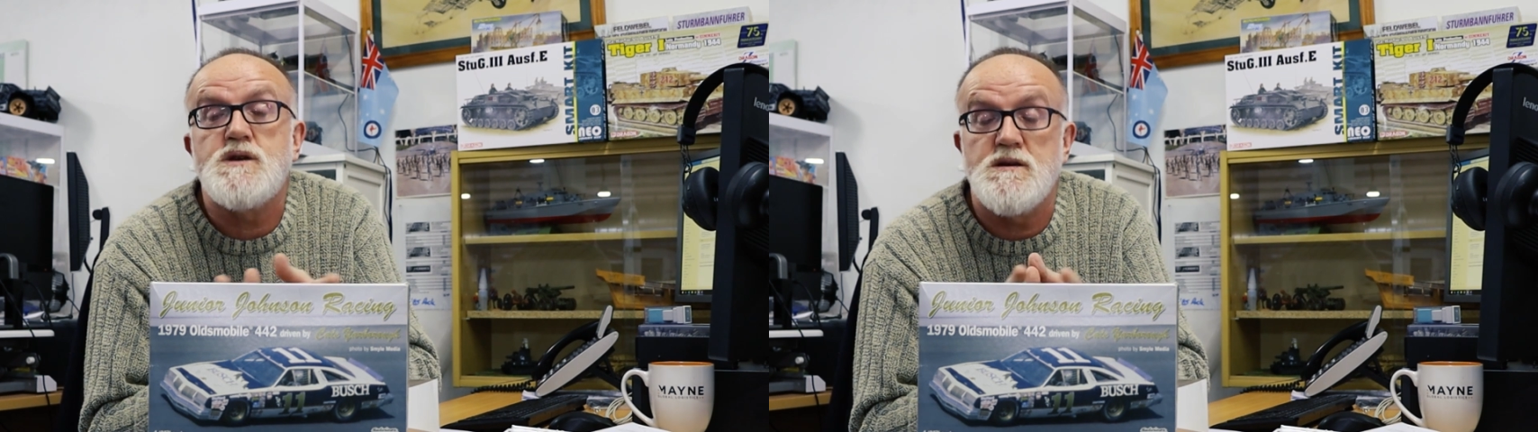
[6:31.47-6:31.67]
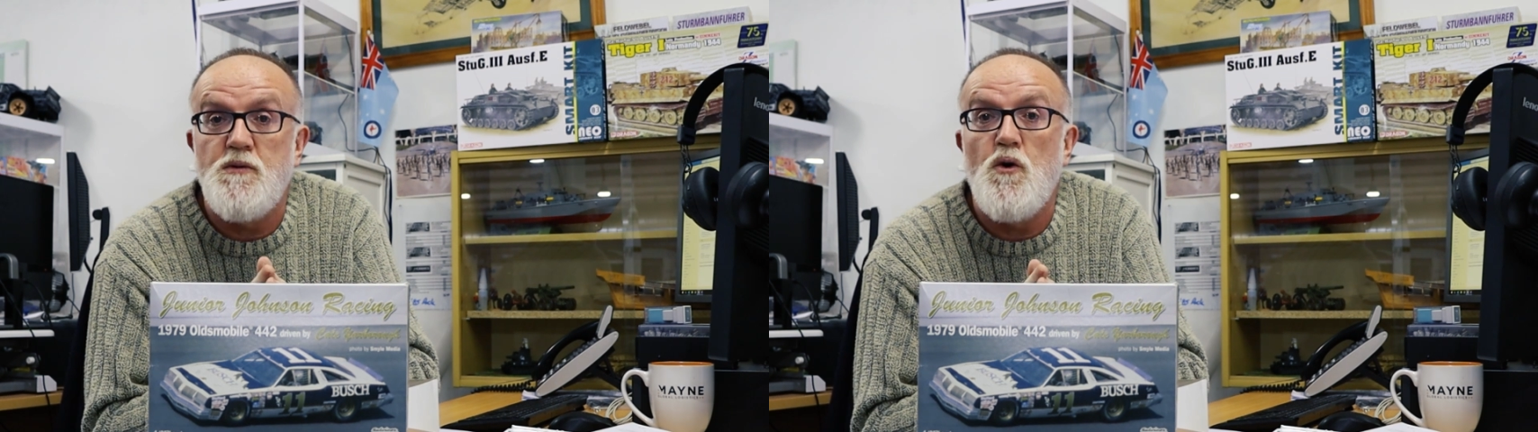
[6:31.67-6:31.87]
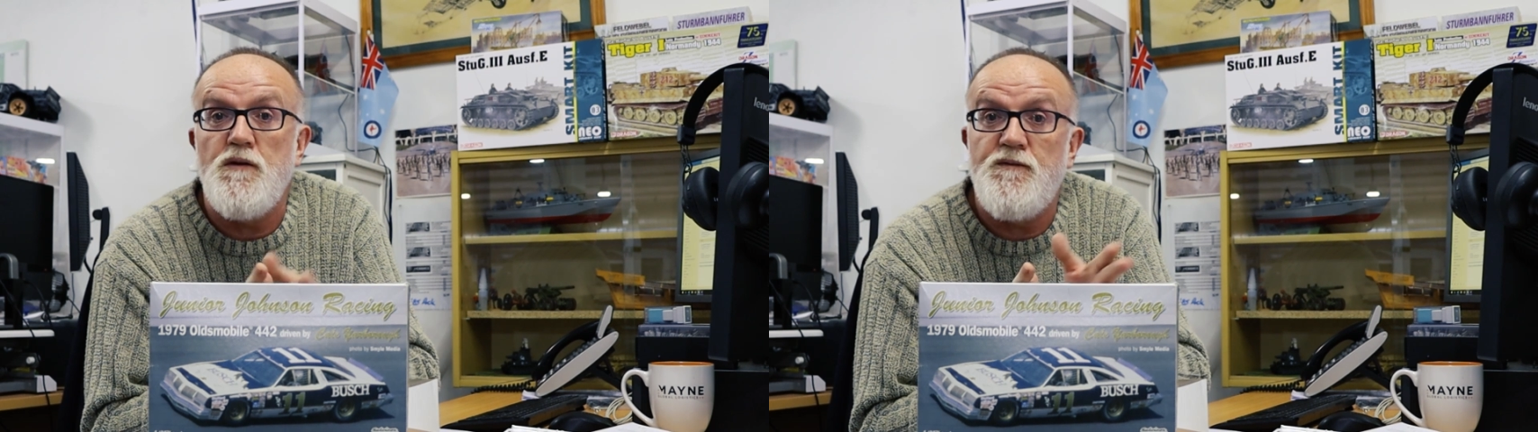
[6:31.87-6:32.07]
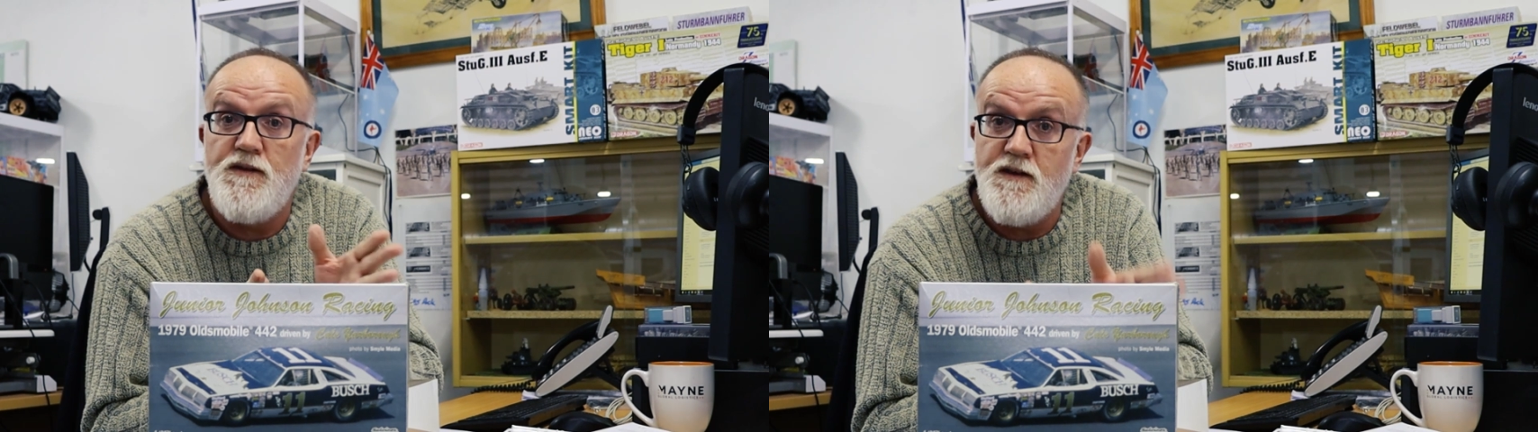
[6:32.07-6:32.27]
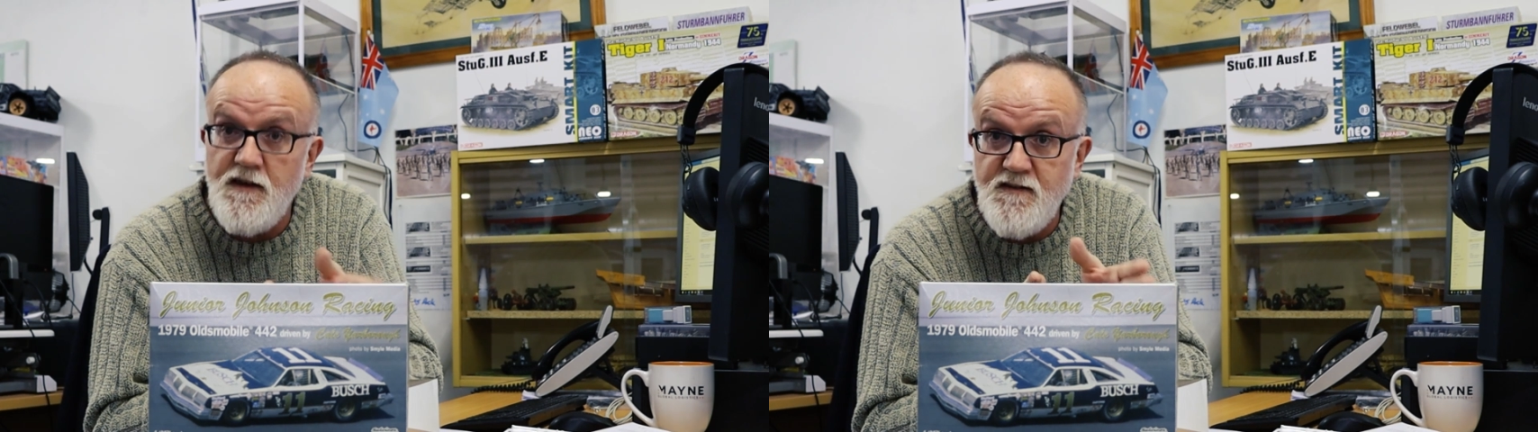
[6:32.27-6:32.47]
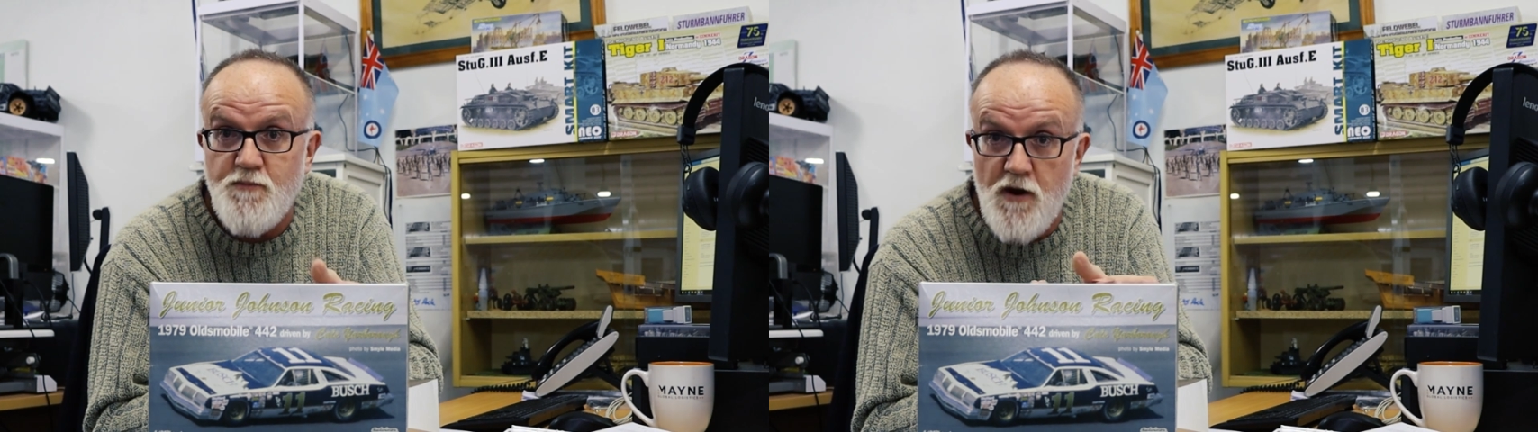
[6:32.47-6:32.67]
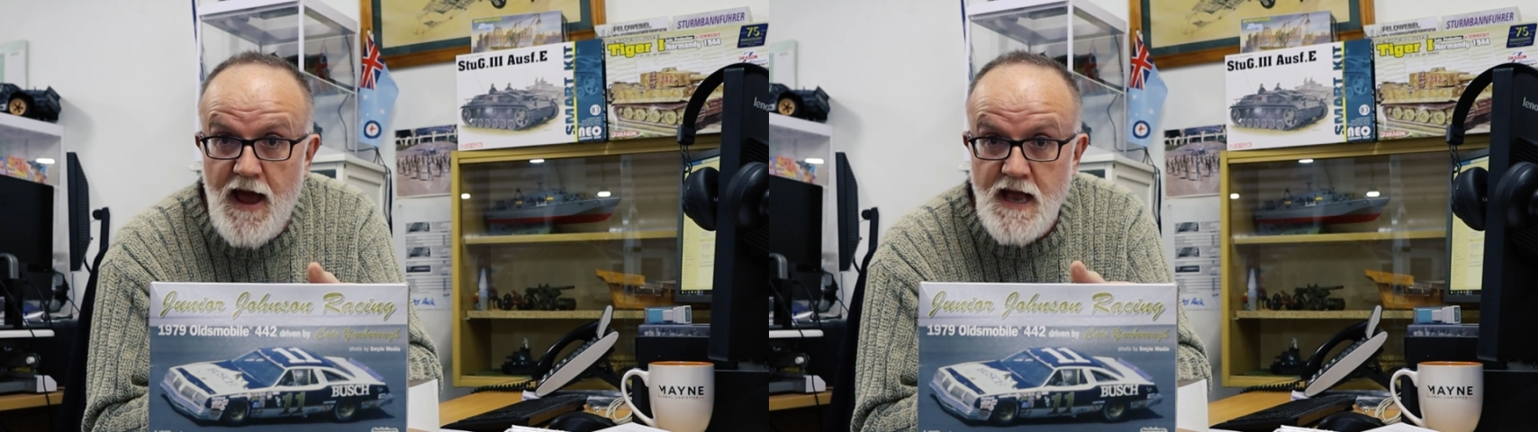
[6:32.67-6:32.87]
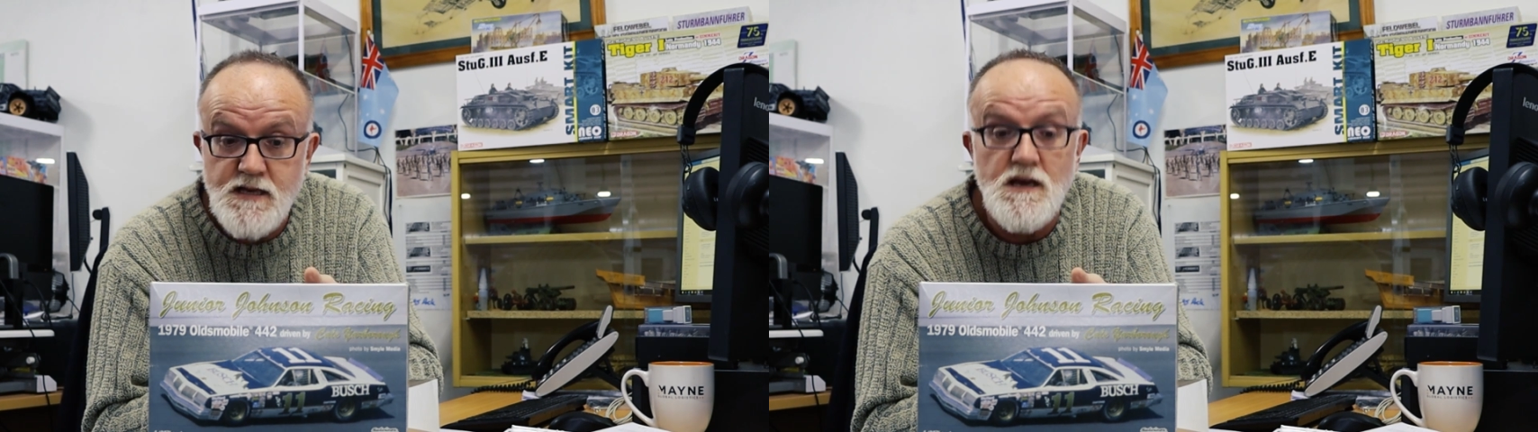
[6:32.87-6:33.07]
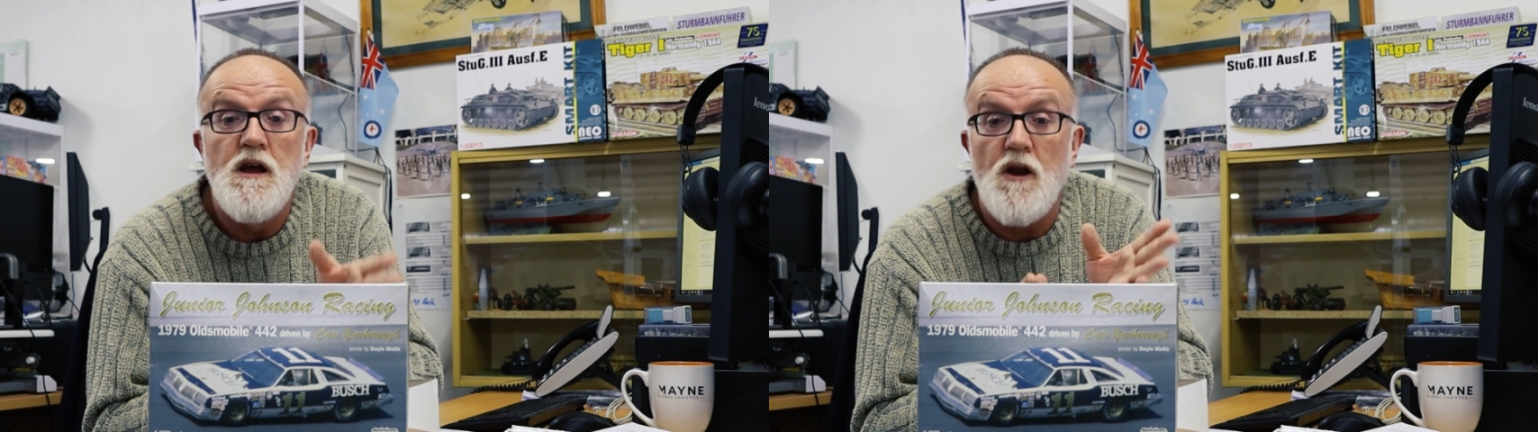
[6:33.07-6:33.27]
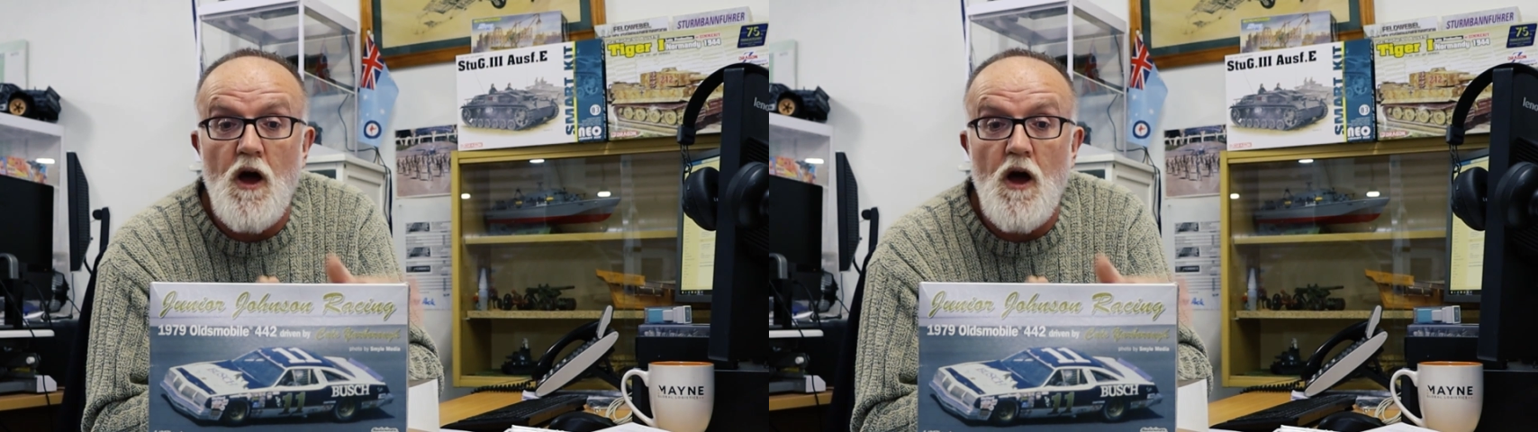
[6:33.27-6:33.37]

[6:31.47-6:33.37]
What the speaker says: support for these brands